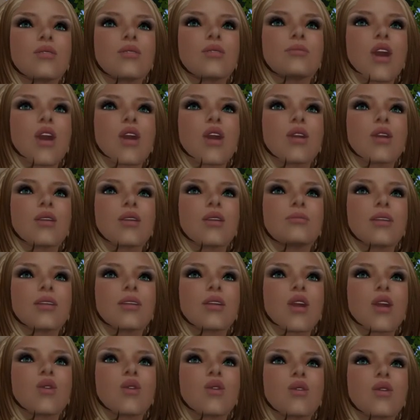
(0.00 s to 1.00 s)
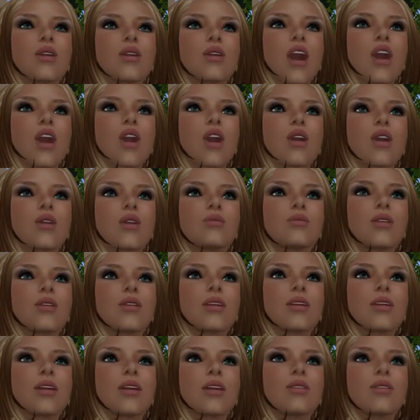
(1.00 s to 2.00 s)
to collect data,
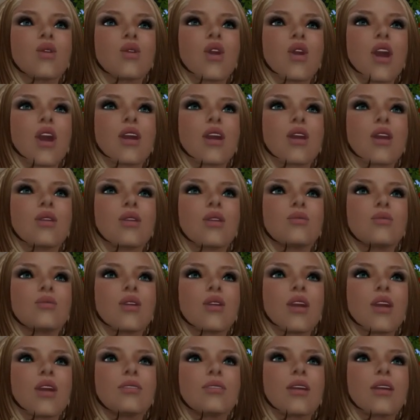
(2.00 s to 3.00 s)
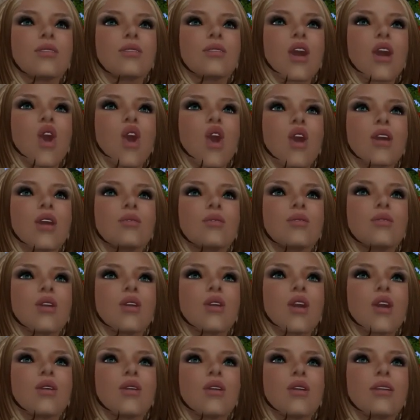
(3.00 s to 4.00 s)
which you could do by survey or
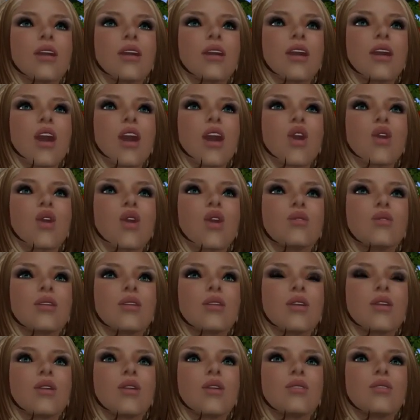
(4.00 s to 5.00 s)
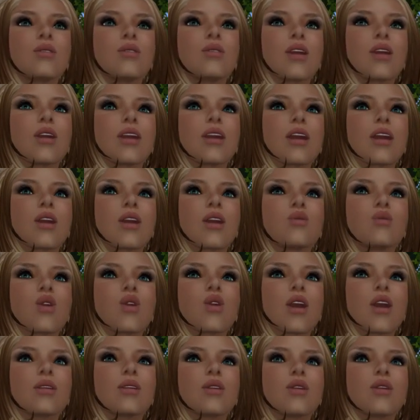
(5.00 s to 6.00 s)
interview or focus groups?
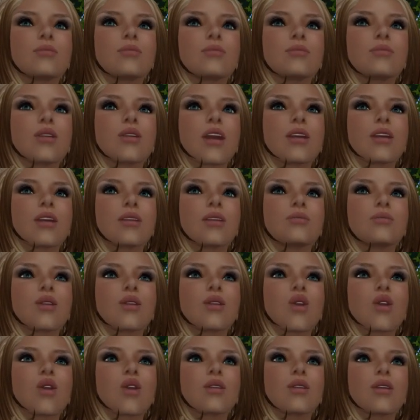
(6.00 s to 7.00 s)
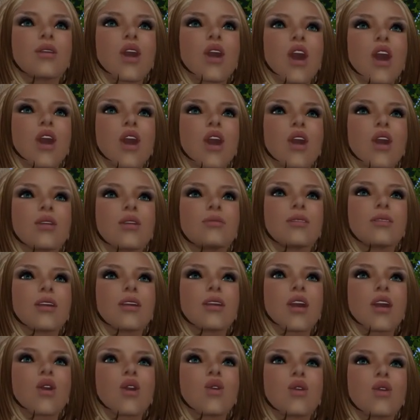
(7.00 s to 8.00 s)
Maybe you could teach us more,
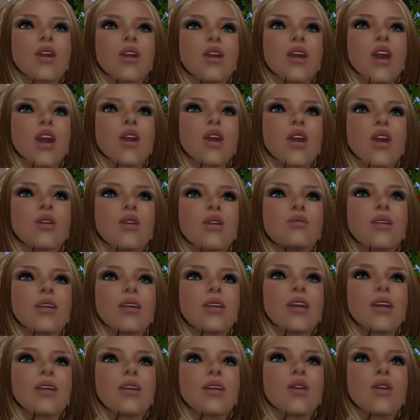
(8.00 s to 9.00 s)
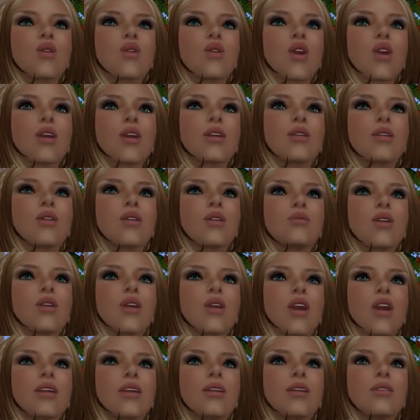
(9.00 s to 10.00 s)
or maybe you could even conduct
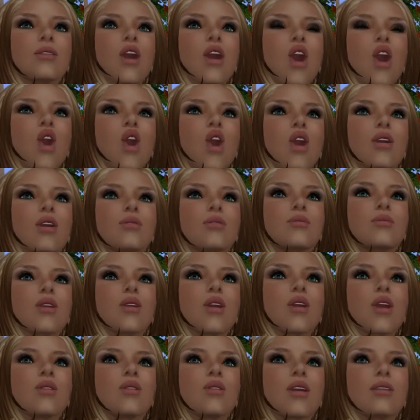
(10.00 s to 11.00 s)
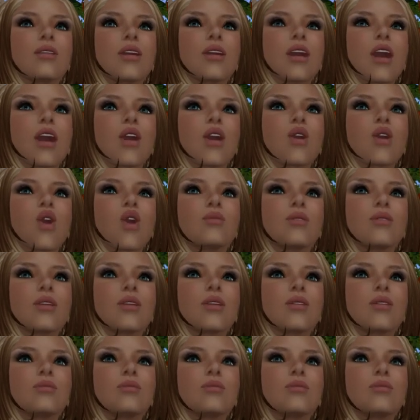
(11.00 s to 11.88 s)
some loneliness antidotes here?